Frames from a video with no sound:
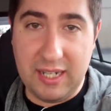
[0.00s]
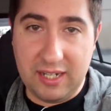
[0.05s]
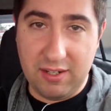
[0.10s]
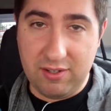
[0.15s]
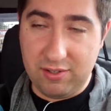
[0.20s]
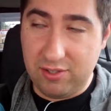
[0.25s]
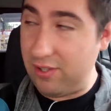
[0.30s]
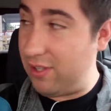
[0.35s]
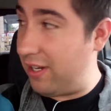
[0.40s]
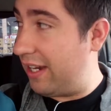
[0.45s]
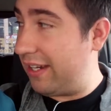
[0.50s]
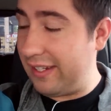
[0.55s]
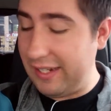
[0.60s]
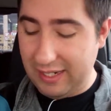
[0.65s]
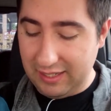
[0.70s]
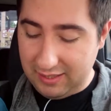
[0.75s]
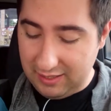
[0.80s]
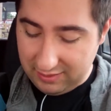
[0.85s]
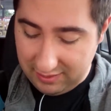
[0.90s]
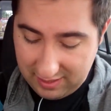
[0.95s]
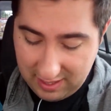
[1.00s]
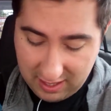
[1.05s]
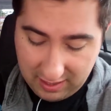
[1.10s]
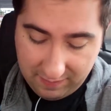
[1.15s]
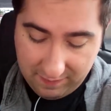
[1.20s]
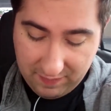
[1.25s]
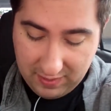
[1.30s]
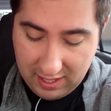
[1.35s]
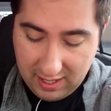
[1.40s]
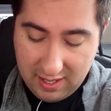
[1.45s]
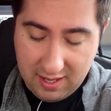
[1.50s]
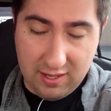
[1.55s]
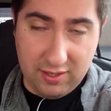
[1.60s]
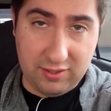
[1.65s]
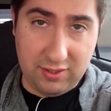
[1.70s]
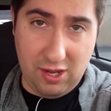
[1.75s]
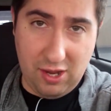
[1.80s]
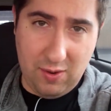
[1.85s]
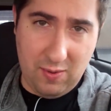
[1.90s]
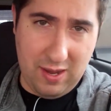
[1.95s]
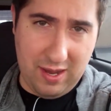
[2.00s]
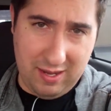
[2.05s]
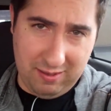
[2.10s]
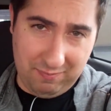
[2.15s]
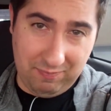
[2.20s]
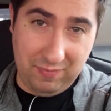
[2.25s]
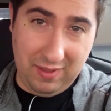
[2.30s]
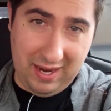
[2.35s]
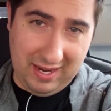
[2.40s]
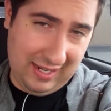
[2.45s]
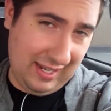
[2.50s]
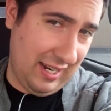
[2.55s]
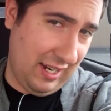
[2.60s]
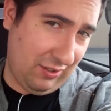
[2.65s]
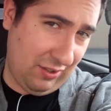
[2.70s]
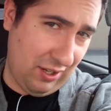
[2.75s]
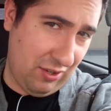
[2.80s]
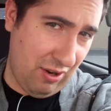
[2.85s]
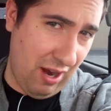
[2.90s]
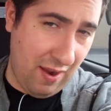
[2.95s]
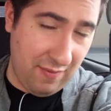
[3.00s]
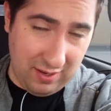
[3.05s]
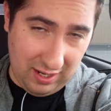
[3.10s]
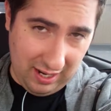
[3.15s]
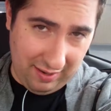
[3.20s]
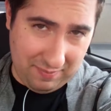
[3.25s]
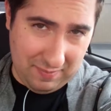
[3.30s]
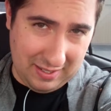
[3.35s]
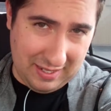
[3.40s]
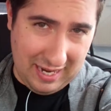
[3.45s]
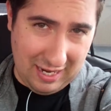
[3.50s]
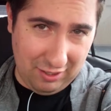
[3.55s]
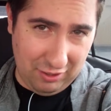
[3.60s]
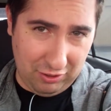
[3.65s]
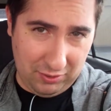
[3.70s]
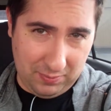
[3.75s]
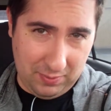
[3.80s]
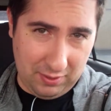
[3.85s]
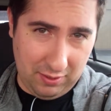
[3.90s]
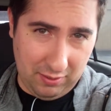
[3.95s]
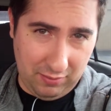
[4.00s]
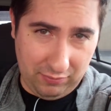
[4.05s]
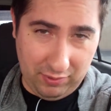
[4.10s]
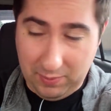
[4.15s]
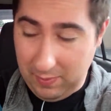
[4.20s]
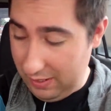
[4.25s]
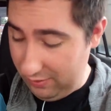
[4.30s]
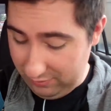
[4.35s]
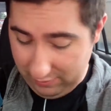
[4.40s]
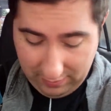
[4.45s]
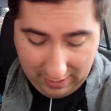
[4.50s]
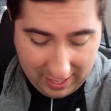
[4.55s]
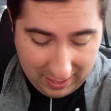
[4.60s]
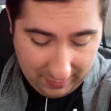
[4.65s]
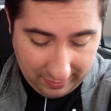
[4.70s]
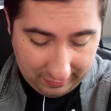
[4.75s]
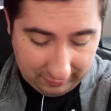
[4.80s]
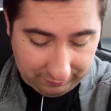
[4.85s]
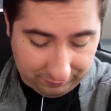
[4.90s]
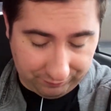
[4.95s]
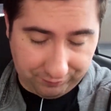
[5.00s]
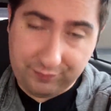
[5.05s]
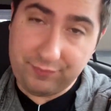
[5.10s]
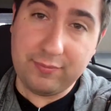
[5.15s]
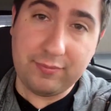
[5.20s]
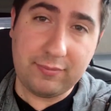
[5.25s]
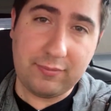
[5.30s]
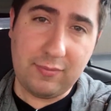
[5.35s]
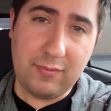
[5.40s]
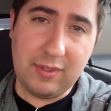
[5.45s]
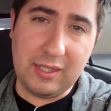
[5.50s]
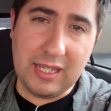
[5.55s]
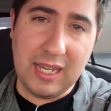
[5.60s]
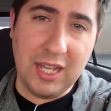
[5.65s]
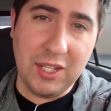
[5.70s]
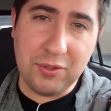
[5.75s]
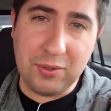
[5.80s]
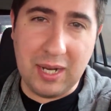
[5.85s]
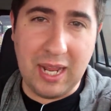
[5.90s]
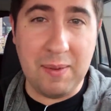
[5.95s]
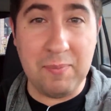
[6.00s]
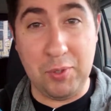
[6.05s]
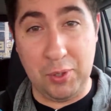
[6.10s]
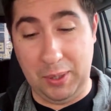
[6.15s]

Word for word: here so that I could get this done, so um, I can actually drive and not have my tire explode on the freeway. So anyway, that's what I'm